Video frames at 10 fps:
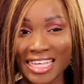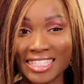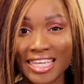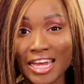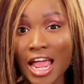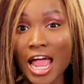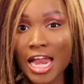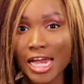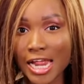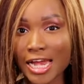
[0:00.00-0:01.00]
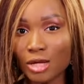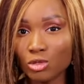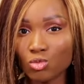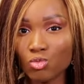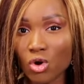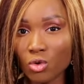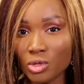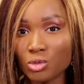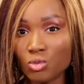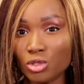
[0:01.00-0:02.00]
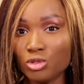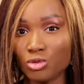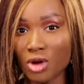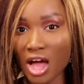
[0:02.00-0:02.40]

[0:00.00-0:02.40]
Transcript: Instead, learn how to work with what you